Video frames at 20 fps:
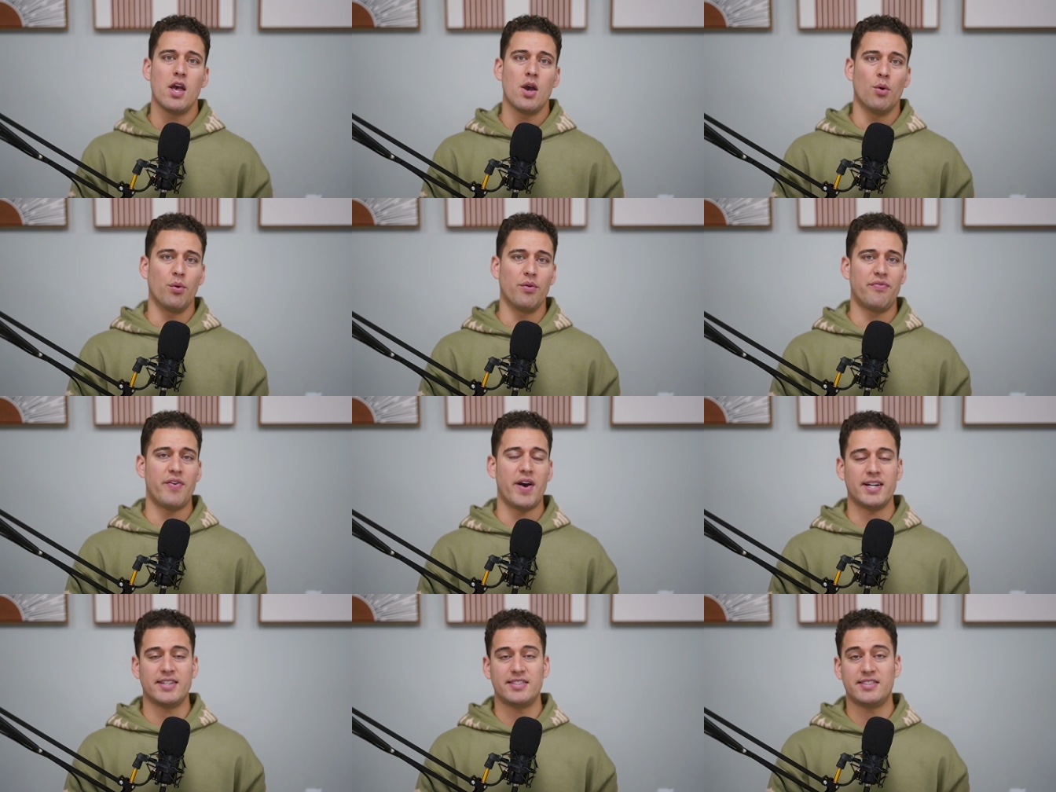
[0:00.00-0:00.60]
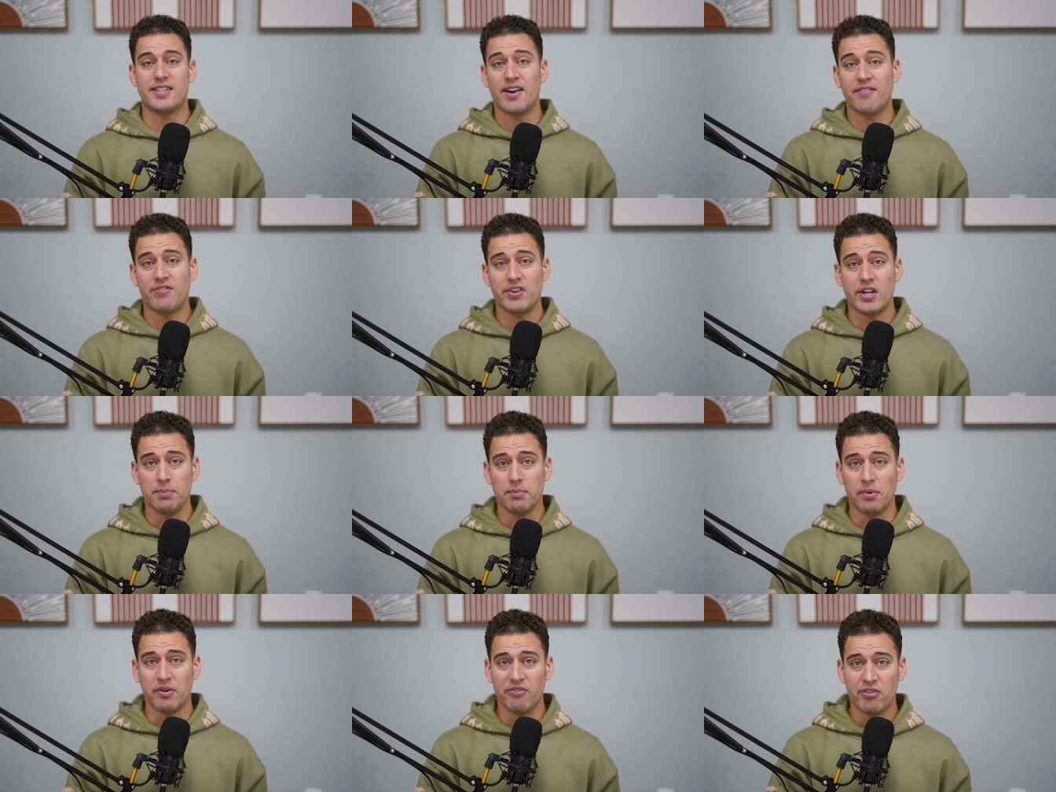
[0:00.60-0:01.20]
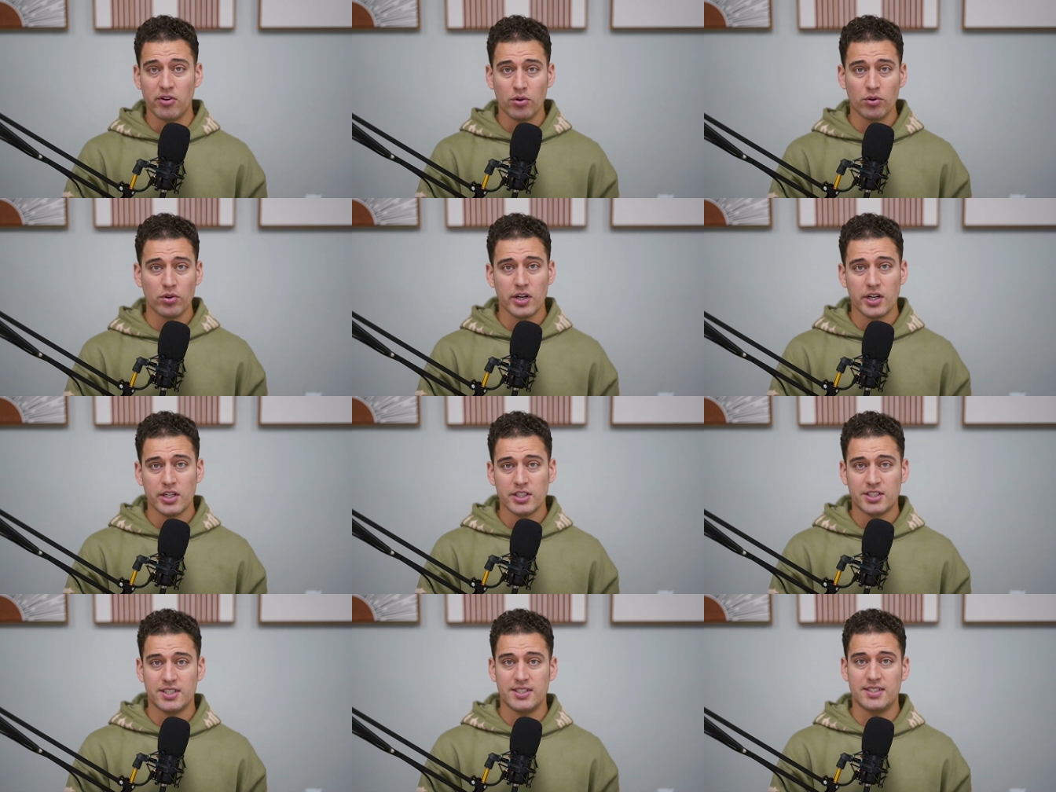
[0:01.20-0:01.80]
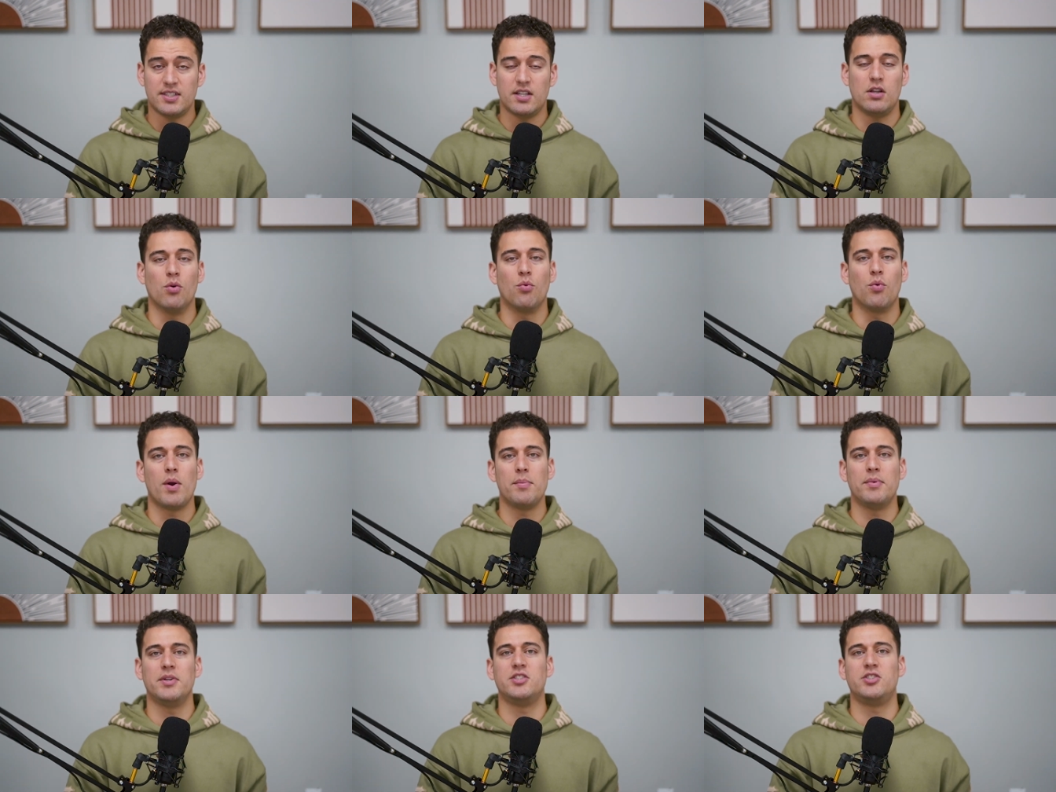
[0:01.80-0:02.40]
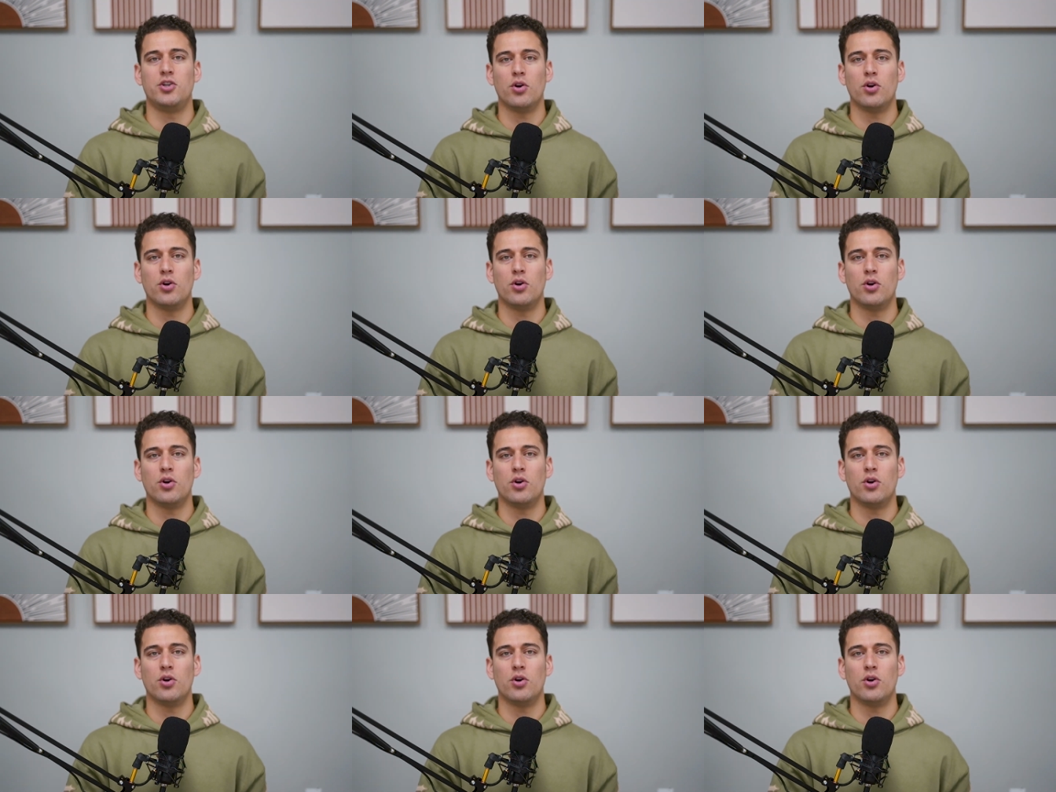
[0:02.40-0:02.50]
We've had Stephanie Mavunga. She's in the Women's